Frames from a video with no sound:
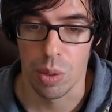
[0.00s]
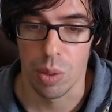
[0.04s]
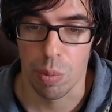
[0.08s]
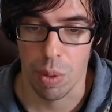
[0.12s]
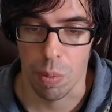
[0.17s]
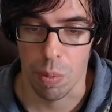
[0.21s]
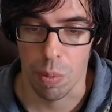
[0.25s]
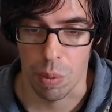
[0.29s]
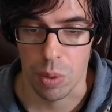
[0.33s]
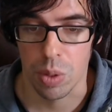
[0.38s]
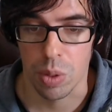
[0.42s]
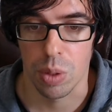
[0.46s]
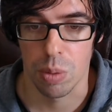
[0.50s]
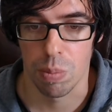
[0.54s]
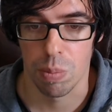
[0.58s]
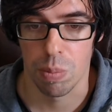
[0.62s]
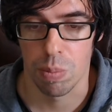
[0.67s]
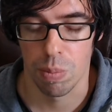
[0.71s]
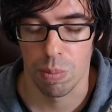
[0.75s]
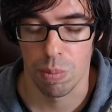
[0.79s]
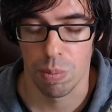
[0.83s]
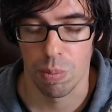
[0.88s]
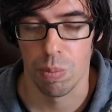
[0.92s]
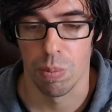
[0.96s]
We want
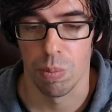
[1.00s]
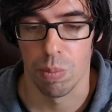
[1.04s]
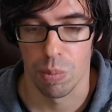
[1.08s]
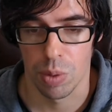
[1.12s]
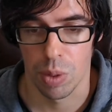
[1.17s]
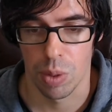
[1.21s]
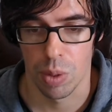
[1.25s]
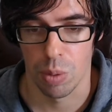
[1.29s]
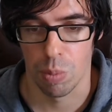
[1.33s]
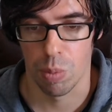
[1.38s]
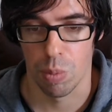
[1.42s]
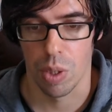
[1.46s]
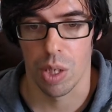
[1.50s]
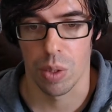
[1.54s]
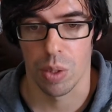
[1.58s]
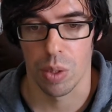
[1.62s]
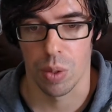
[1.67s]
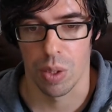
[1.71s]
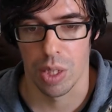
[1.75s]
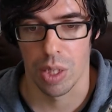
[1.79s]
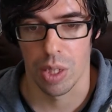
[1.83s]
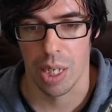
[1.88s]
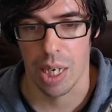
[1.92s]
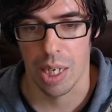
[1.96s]
to work
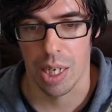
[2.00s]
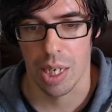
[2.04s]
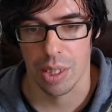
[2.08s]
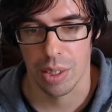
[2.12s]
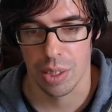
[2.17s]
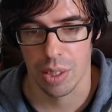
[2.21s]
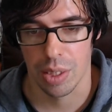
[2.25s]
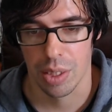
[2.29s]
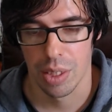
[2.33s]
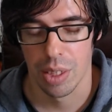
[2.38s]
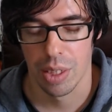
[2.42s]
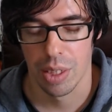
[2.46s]
on that.